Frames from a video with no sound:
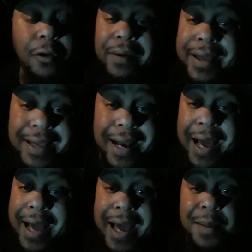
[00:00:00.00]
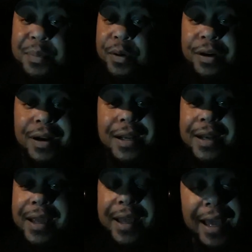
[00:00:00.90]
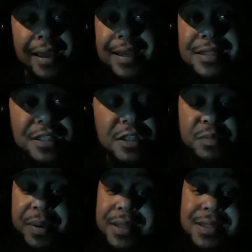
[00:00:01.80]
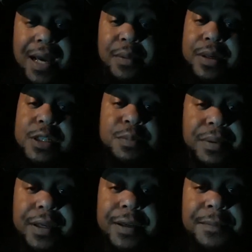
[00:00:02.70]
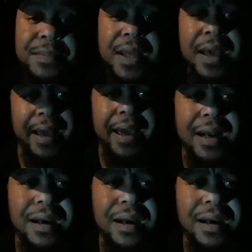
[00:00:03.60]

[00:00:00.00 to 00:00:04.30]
Over Eli Apple early in the game. He's just big time with his speed.